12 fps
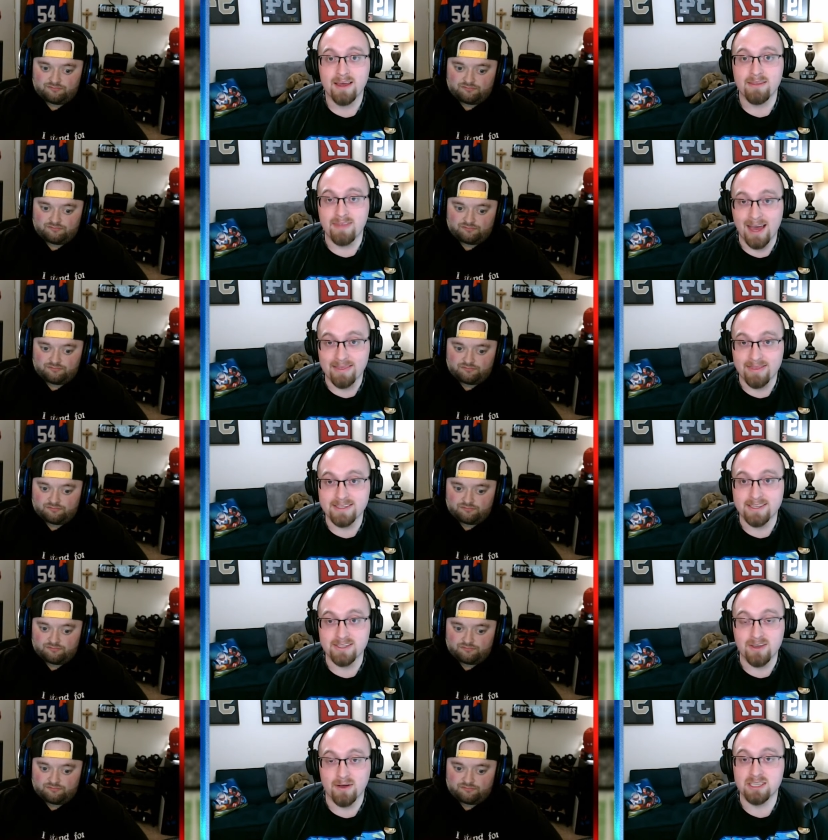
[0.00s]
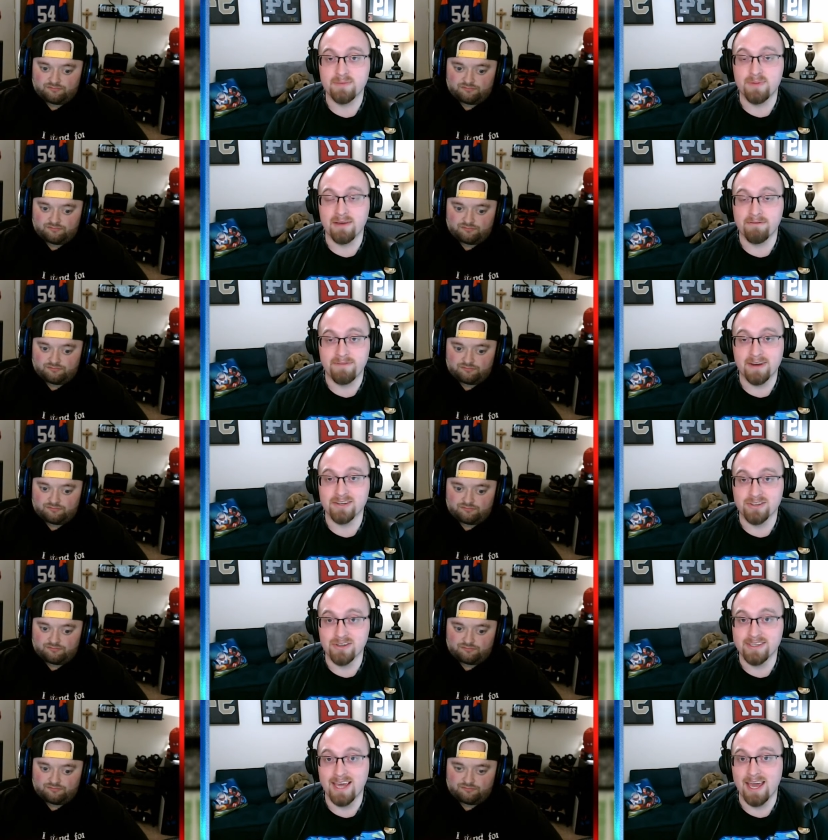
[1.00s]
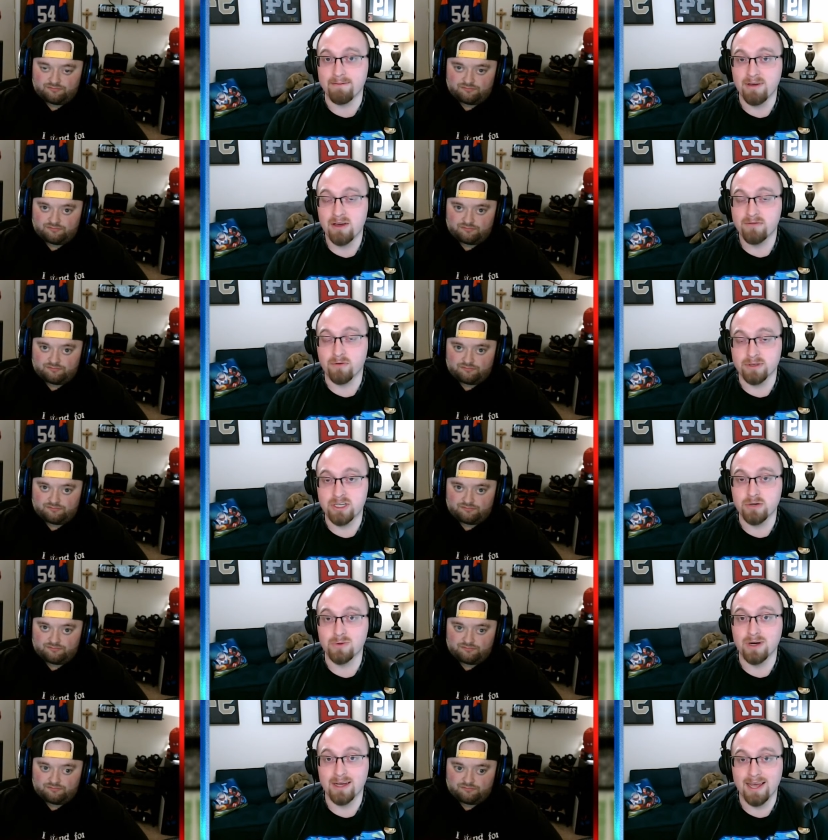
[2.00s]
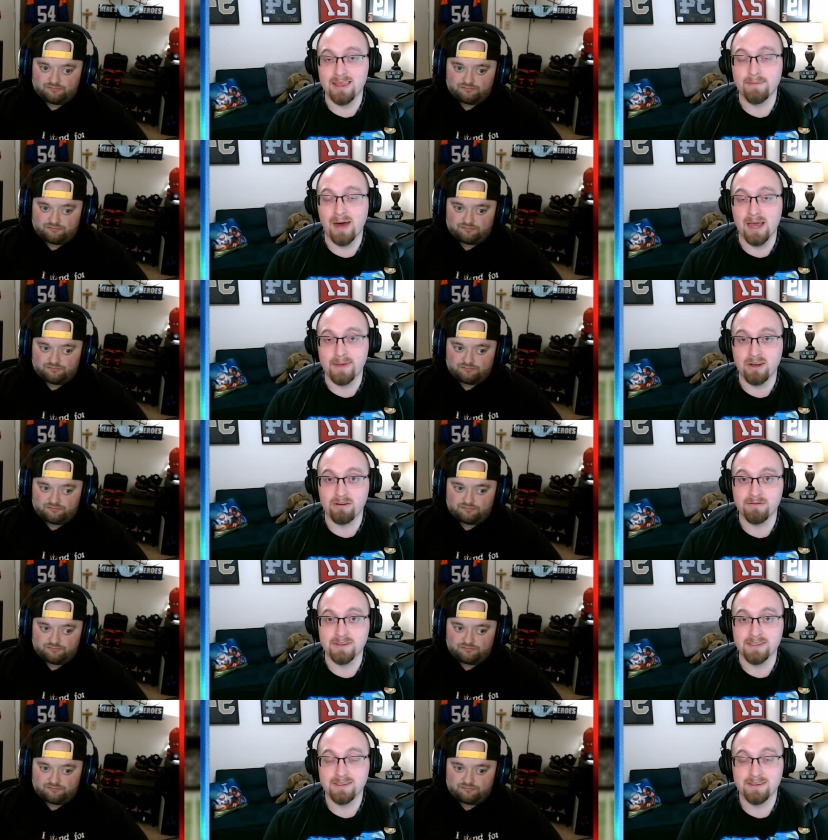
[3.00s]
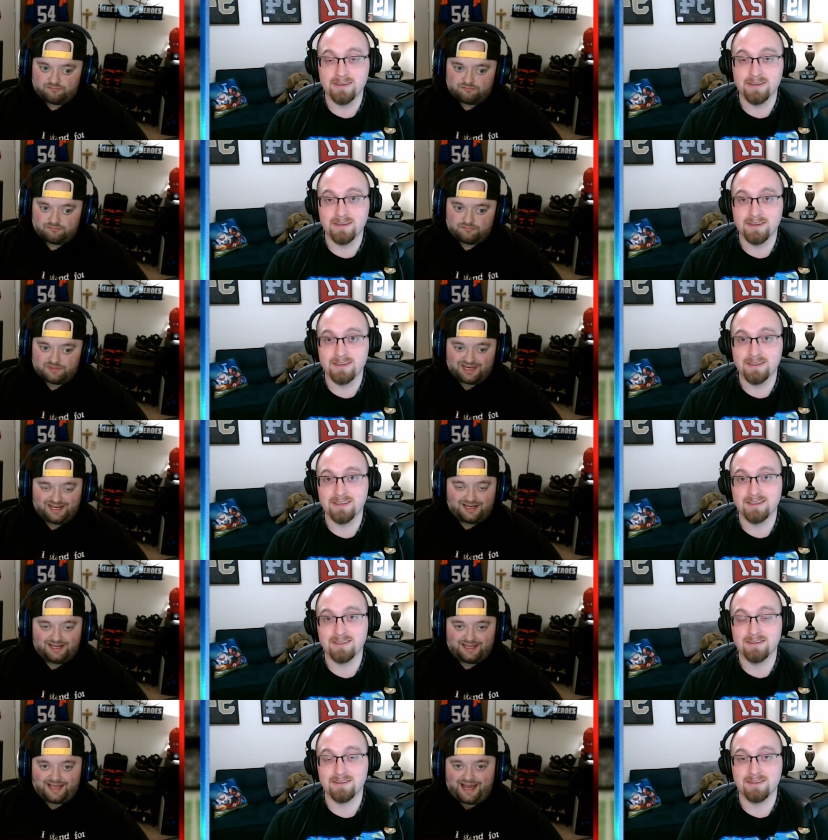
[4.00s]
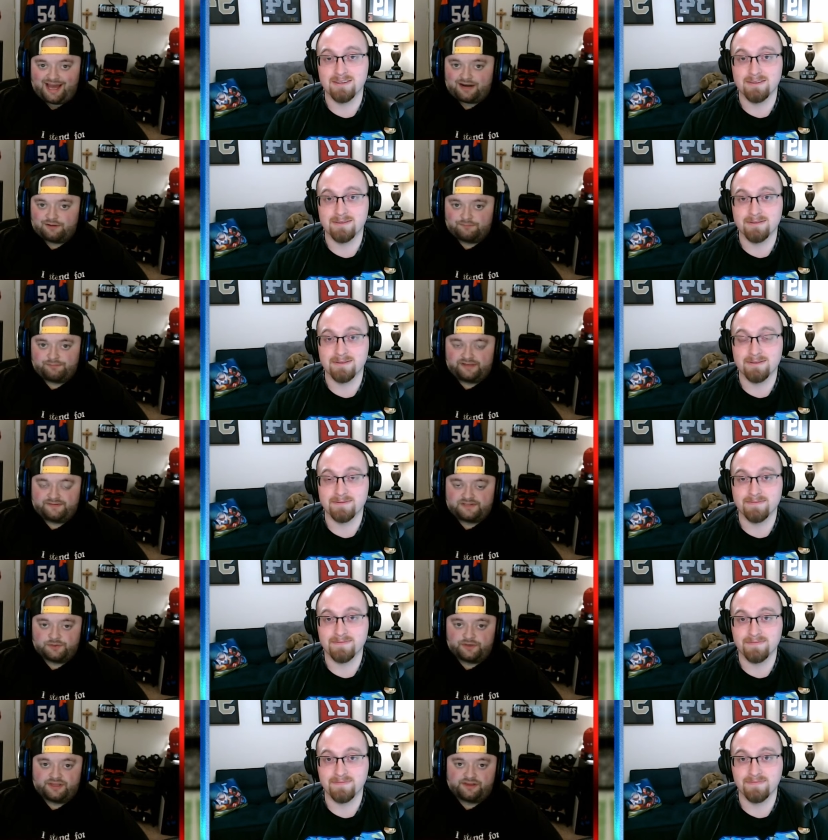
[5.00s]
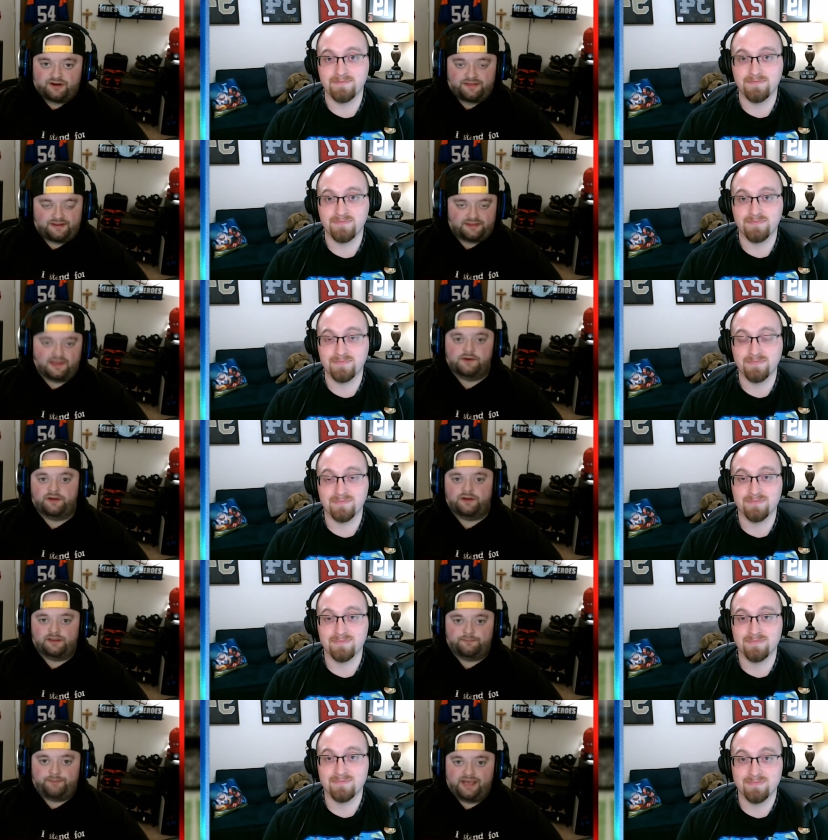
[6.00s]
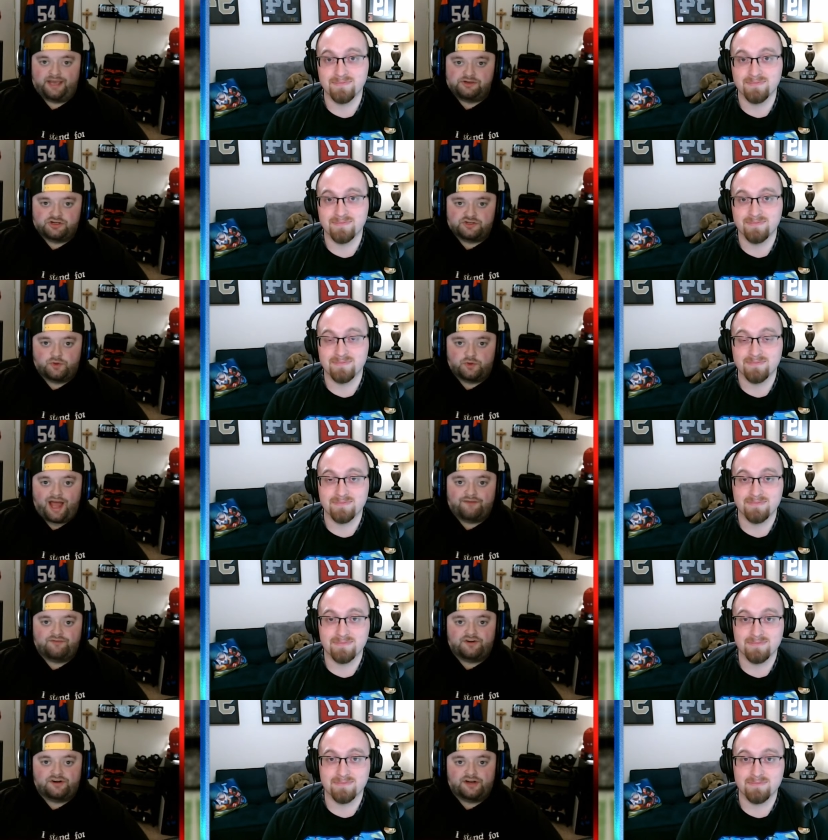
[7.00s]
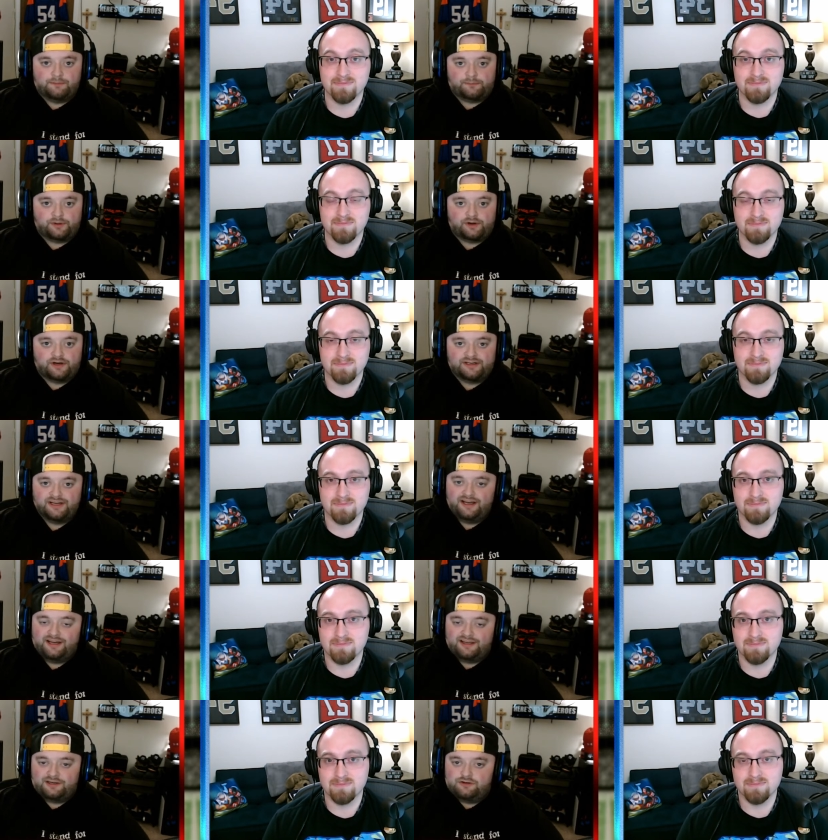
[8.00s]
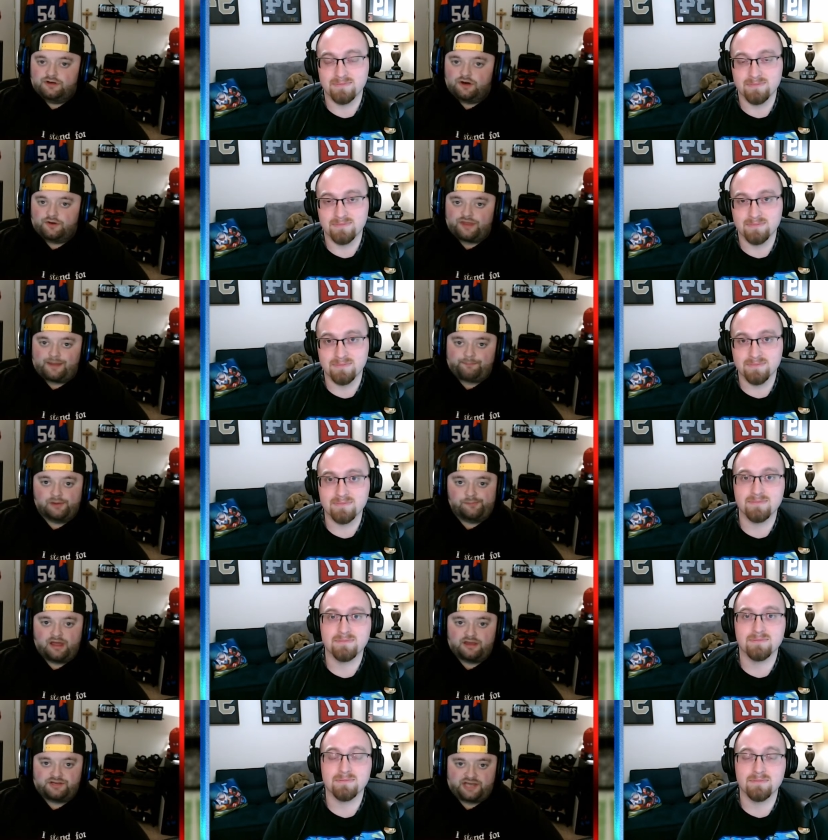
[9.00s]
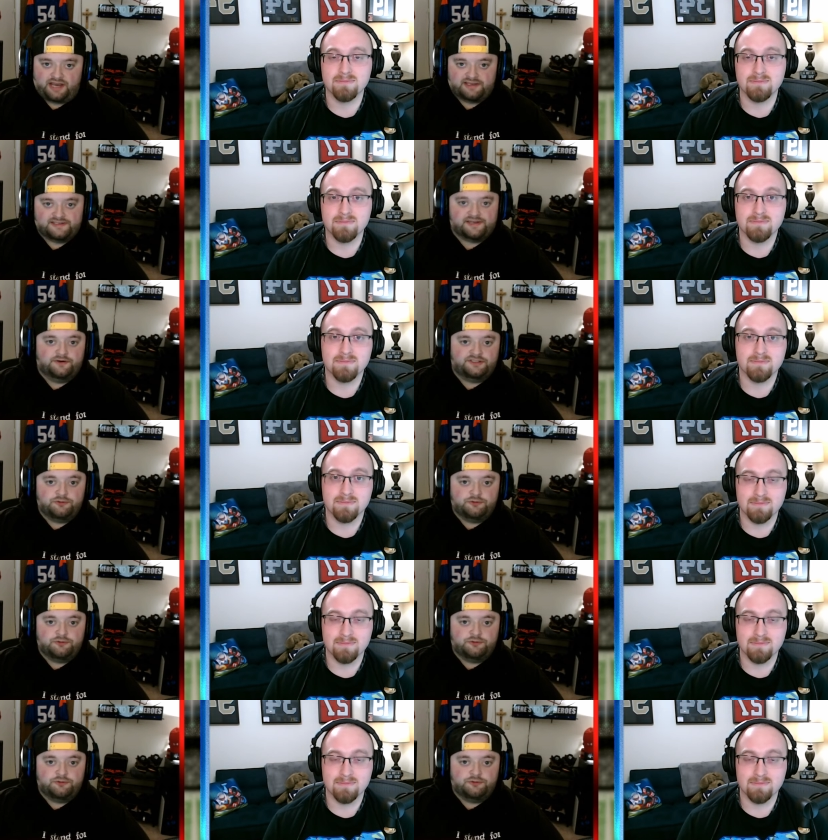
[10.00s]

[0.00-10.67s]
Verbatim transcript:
Speaker 1: that this is going to be a very good game for Tua and the Miami Dolphins.
Speaker 2: Yeah, I don't believe so either. I think the New England Patriots will have their number, and you know that Bill Belichick is going to